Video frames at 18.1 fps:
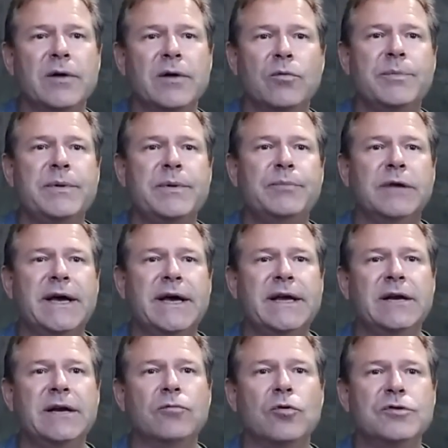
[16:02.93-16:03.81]
It would be
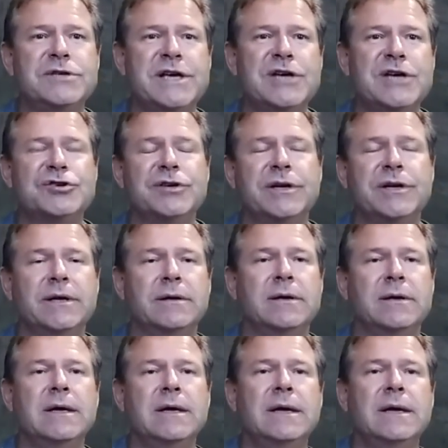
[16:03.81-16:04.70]
played in rotation
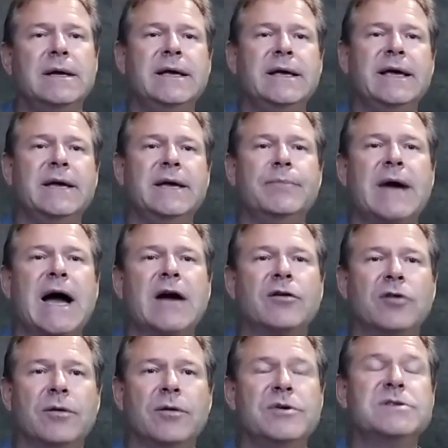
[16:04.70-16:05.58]
and in
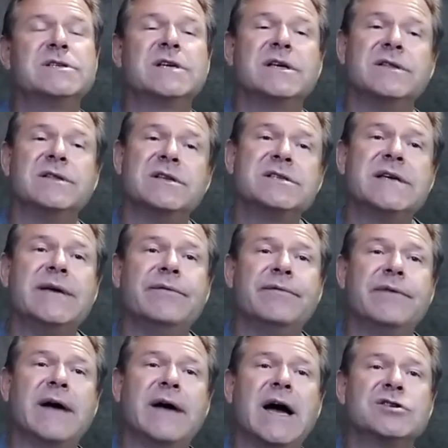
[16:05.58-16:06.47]
background music in the same
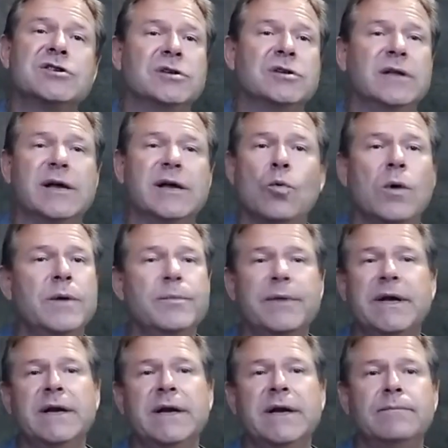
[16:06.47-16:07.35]
fashion, like one
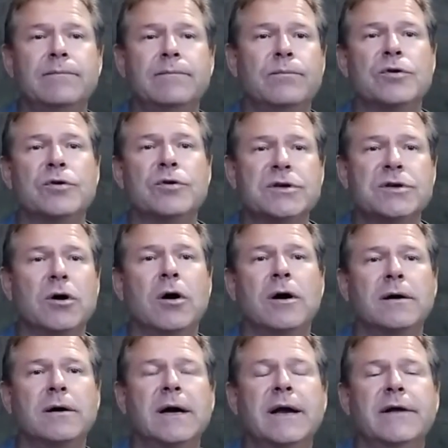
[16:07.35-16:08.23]
minute per
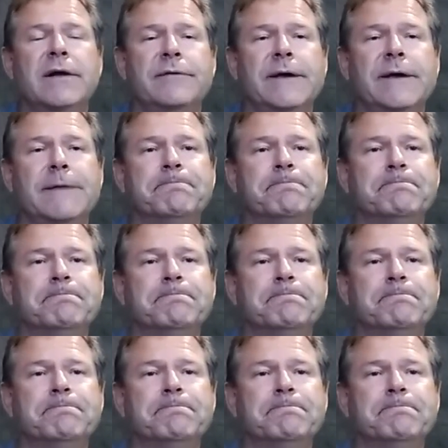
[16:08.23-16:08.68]
song kind of thing.